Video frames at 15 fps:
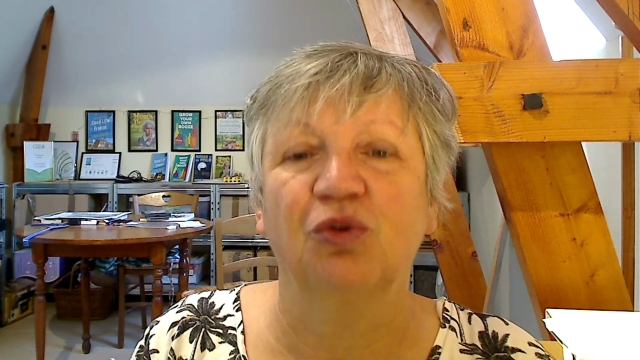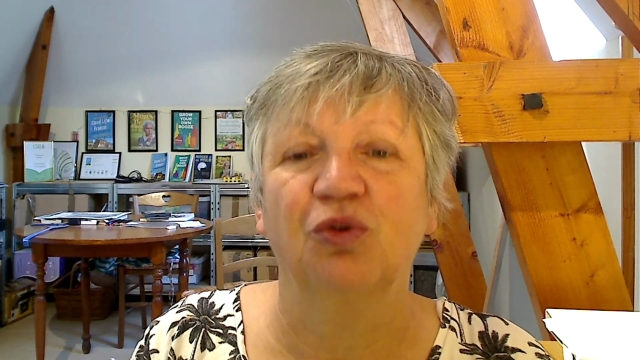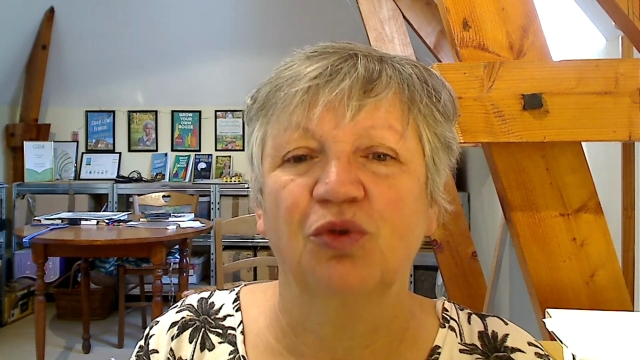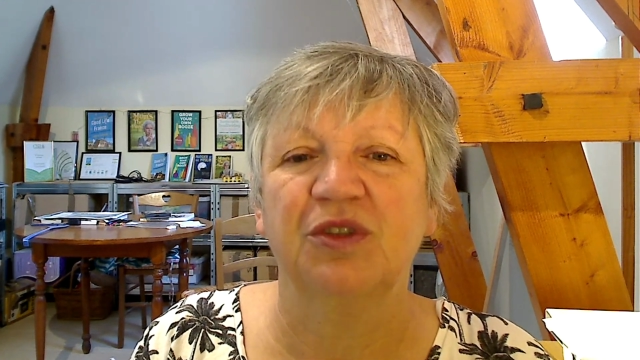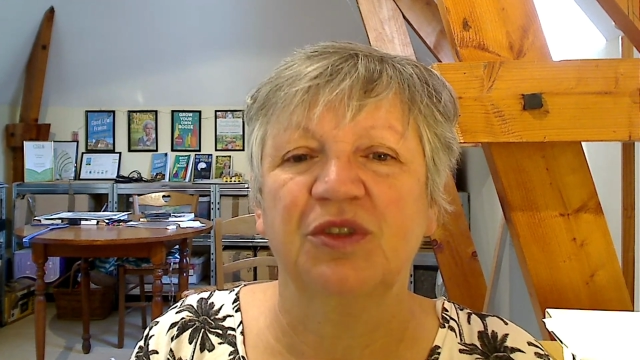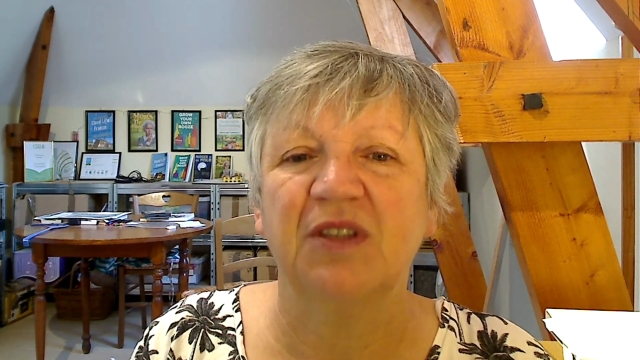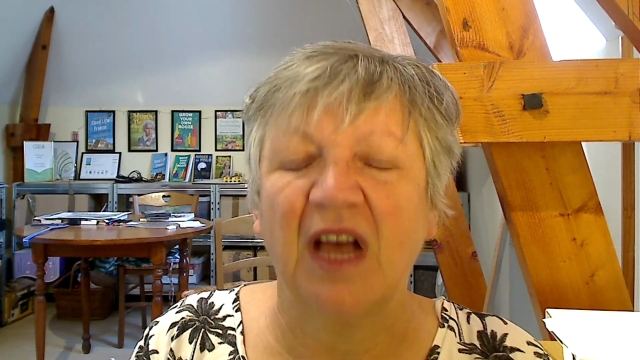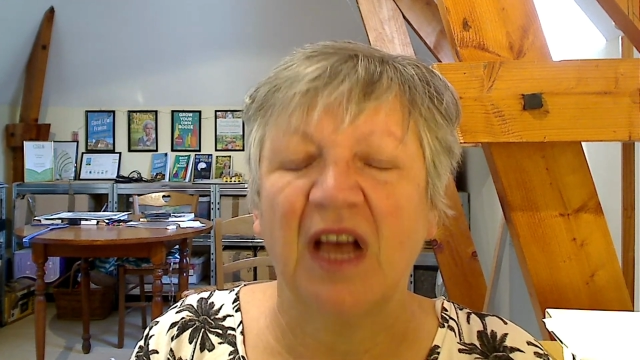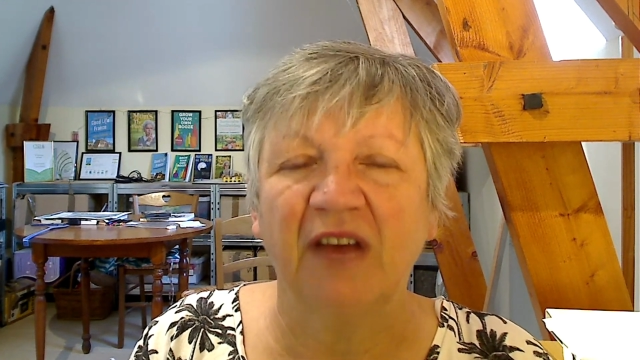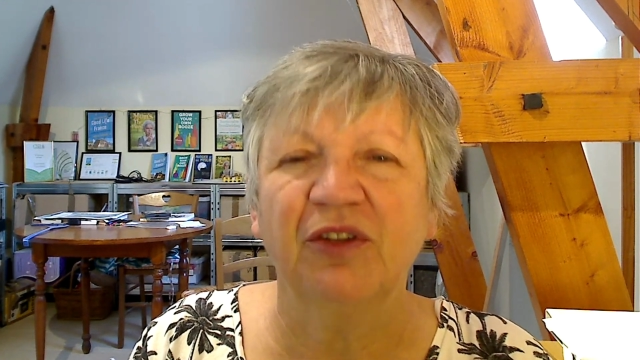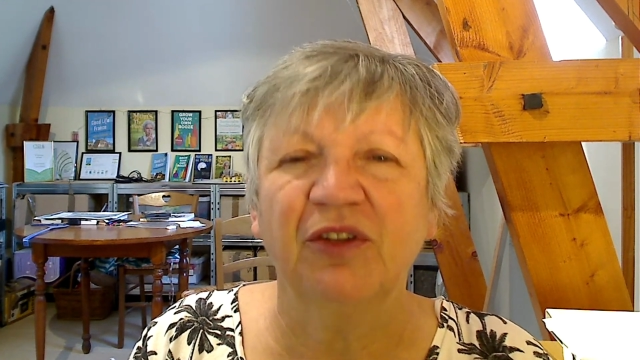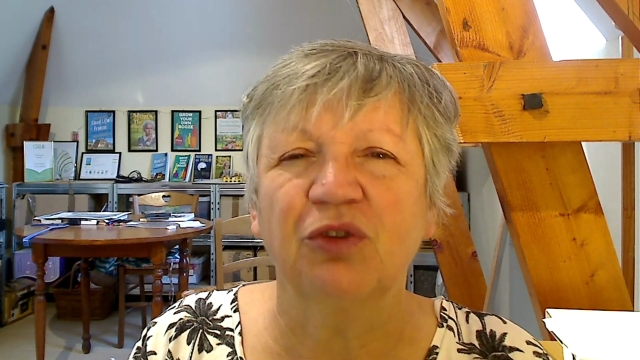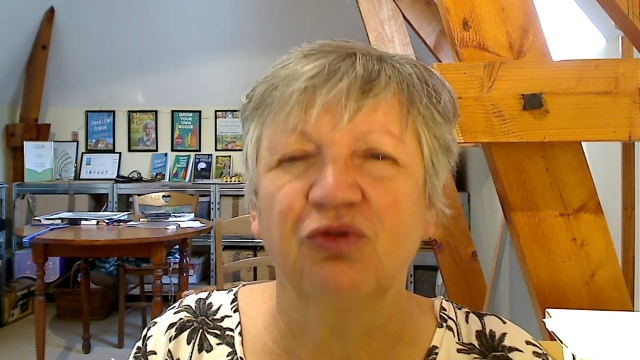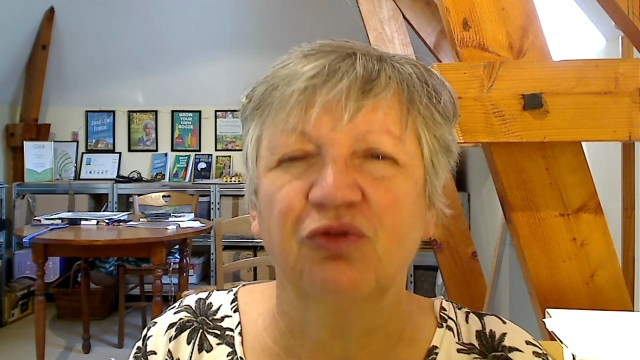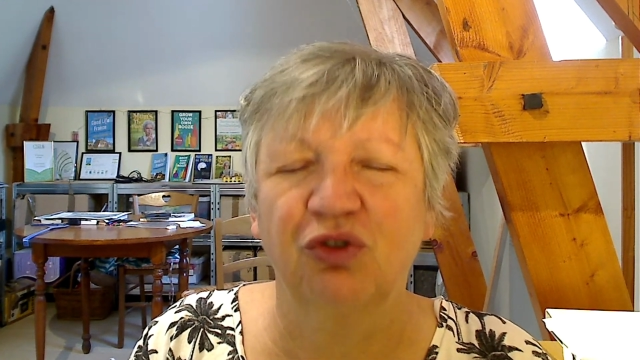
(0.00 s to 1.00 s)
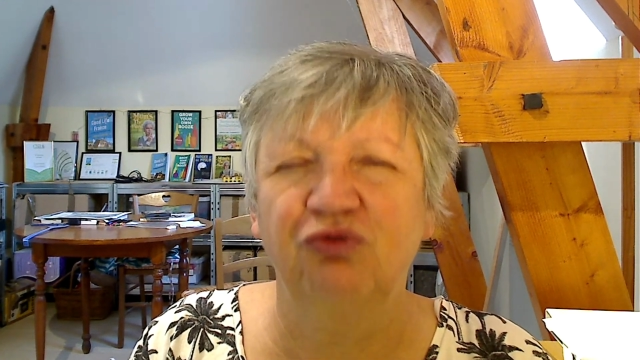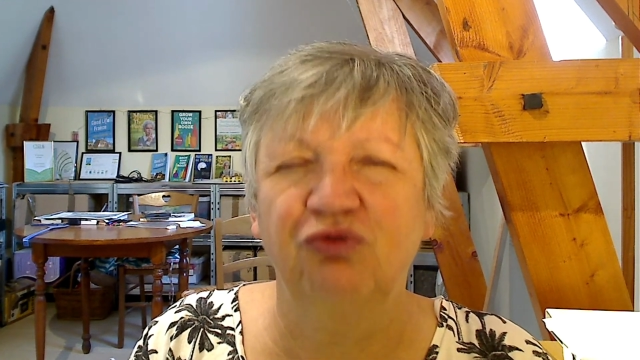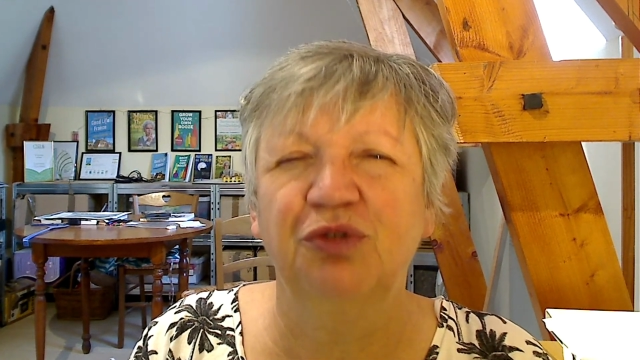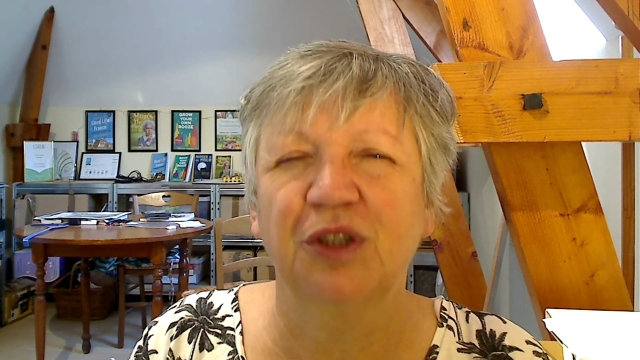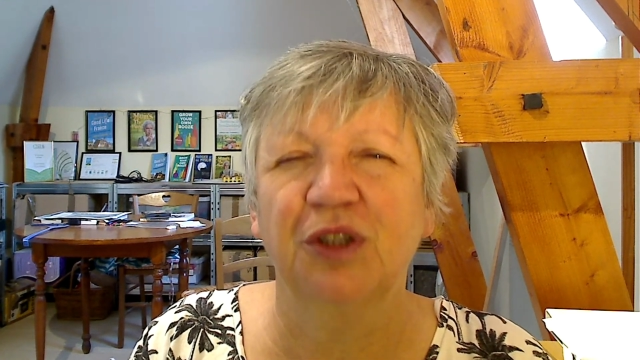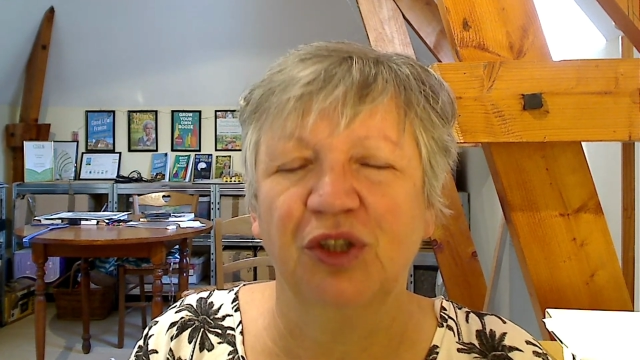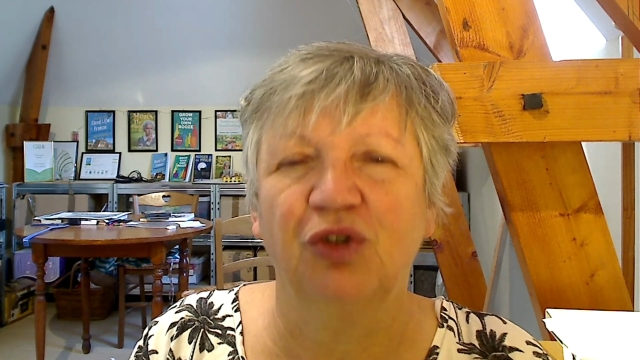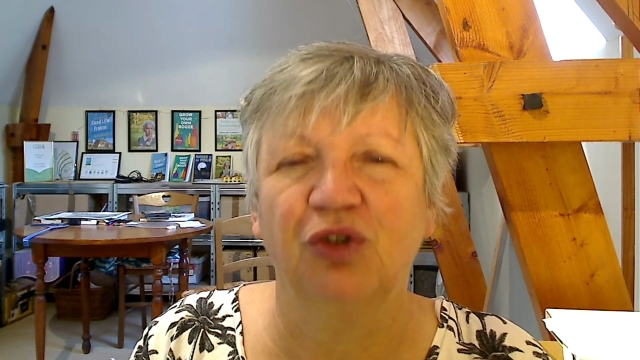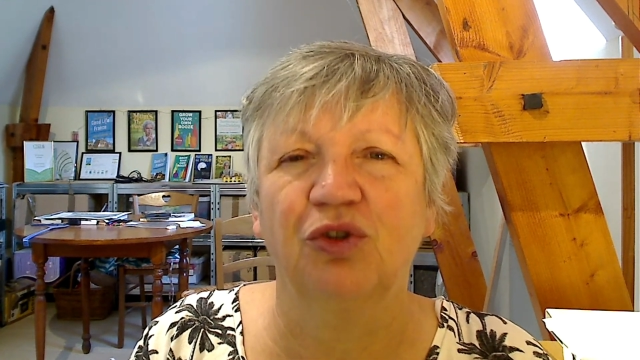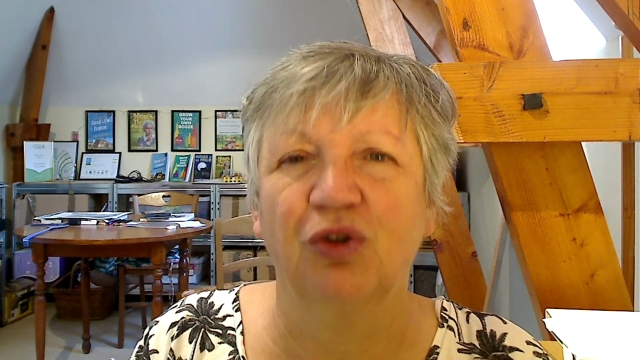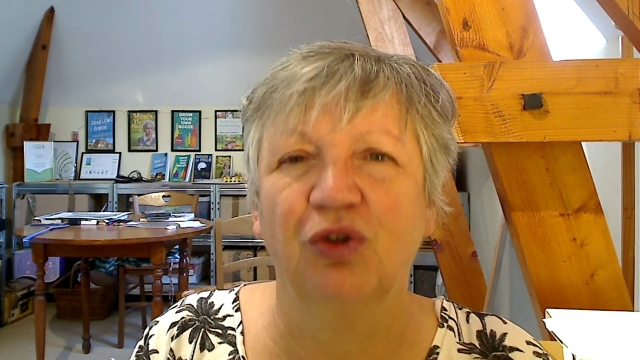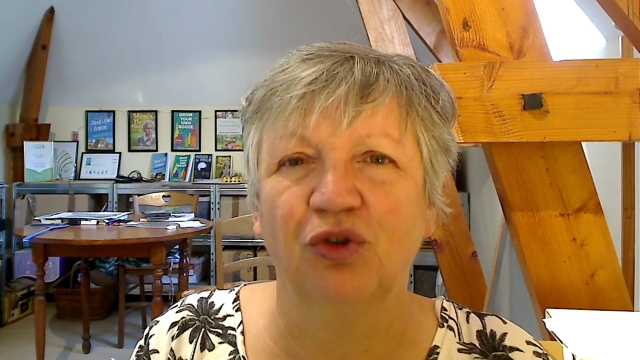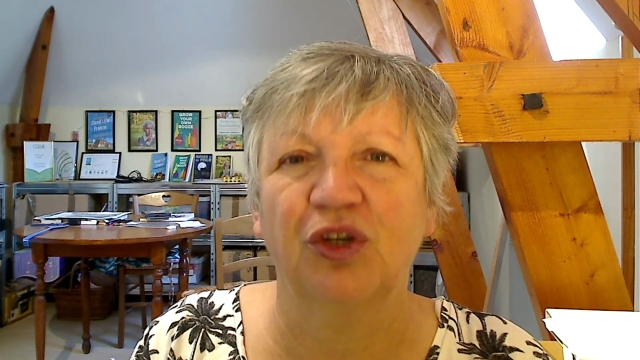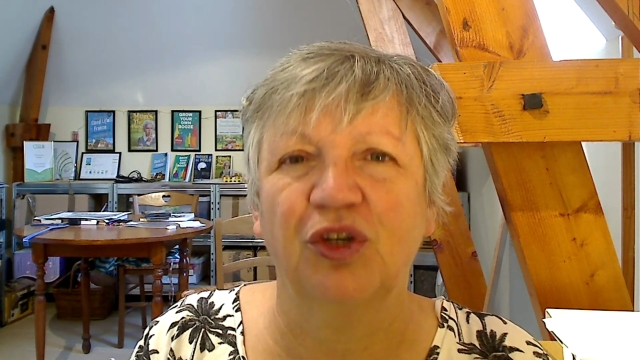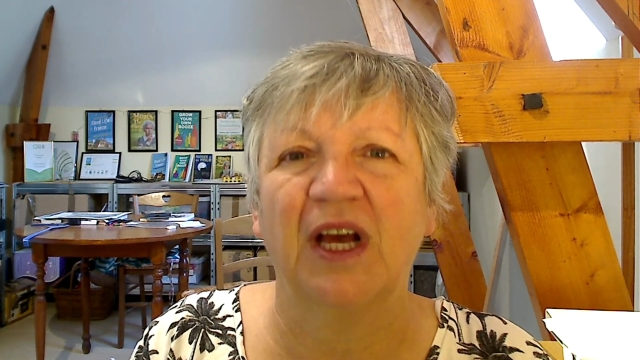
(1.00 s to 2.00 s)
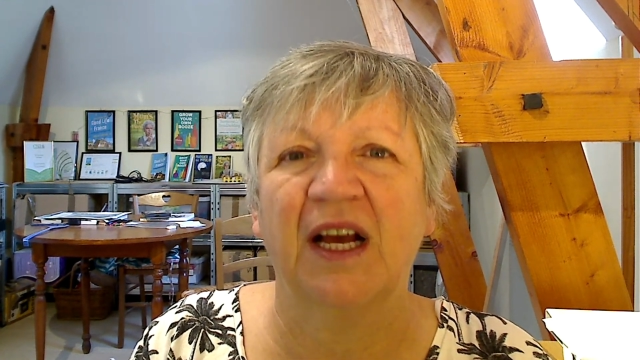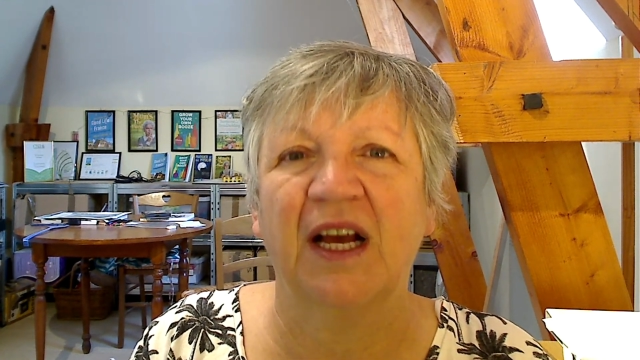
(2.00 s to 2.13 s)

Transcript: So have a really good look